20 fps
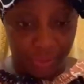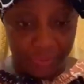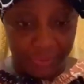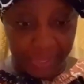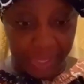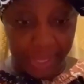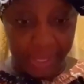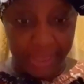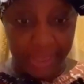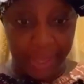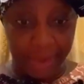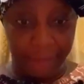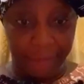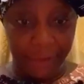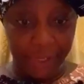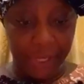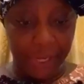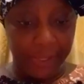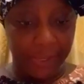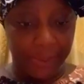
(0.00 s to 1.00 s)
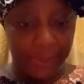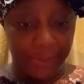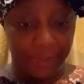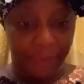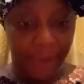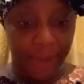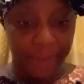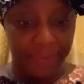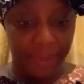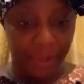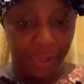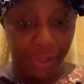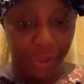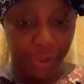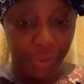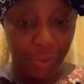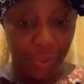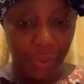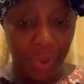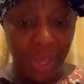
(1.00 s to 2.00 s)
The, the Ephesians chapter 5,
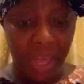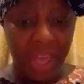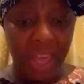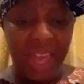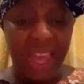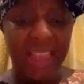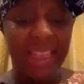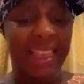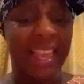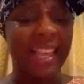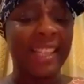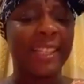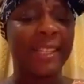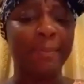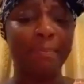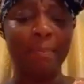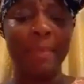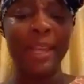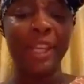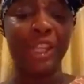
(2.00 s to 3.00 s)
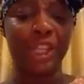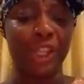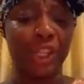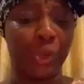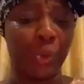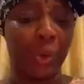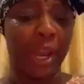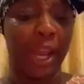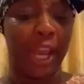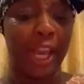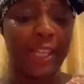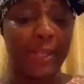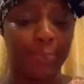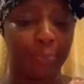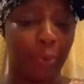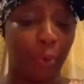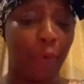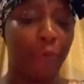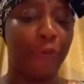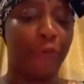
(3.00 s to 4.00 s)
32. This mystery is
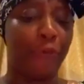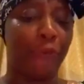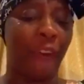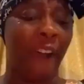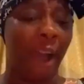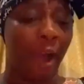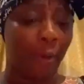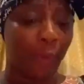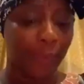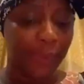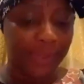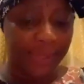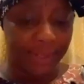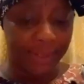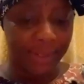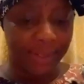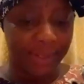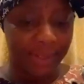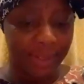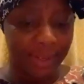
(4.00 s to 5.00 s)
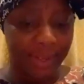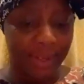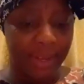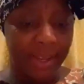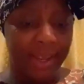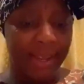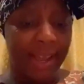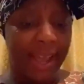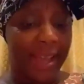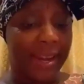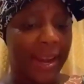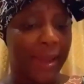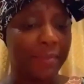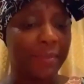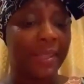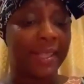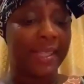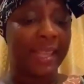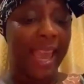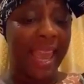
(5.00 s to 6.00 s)
profound. And I'm
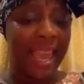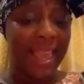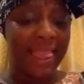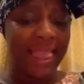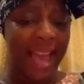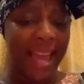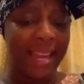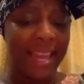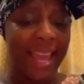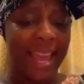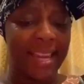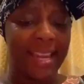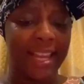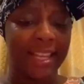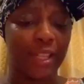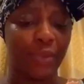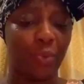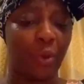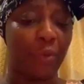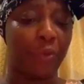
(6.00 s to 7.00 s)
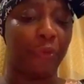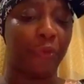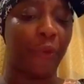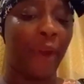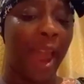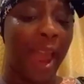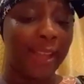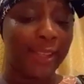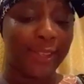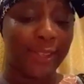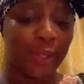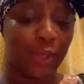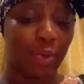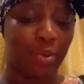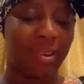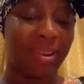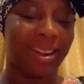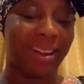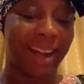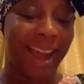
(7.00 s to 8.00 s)
saying that it is refers to
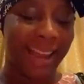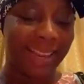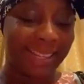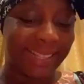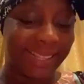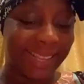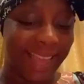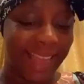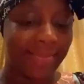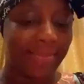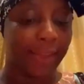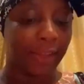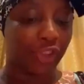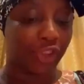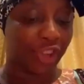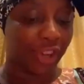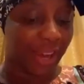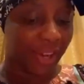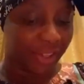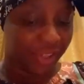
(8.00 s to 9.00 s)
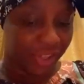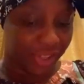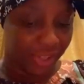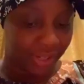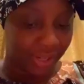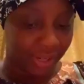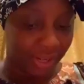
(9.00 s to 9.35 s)
Christ and the church.